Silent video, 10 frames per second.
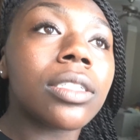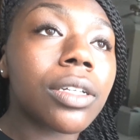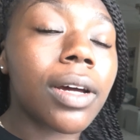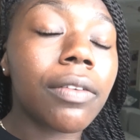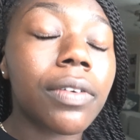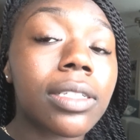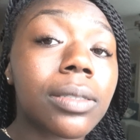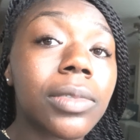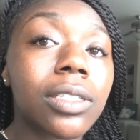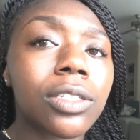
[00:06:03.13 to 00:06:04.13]
So we gotta find
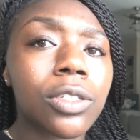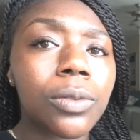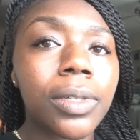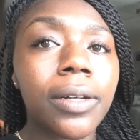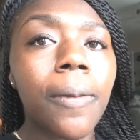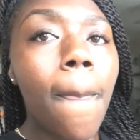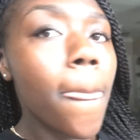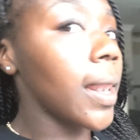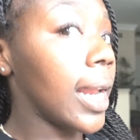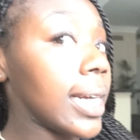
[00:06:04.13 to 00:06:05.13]
something else to do. But
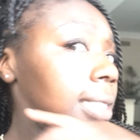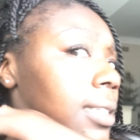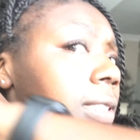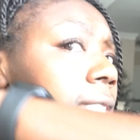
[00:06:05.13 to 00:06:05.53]
like I said,